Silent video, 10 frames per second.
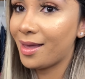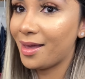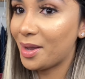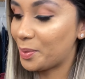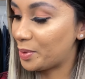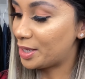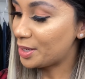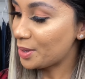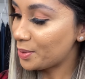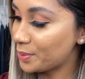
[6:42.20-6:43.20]
Here we
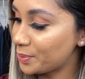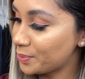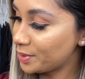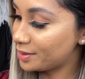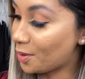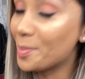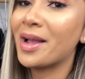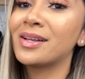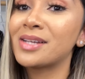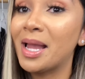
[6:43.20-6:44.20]
go. Oh my
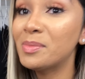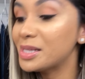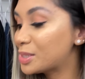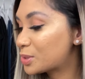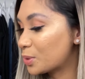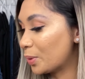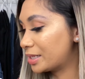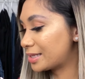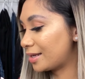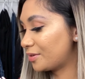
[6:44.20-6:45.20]
gosh, I'm like so
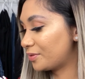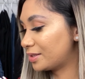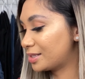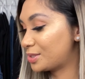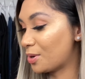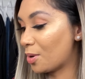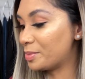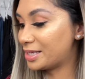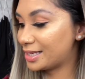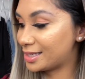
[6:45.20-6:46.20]
excited for this, y'all,
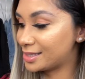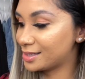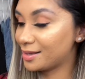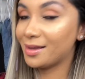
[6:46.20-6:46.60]
because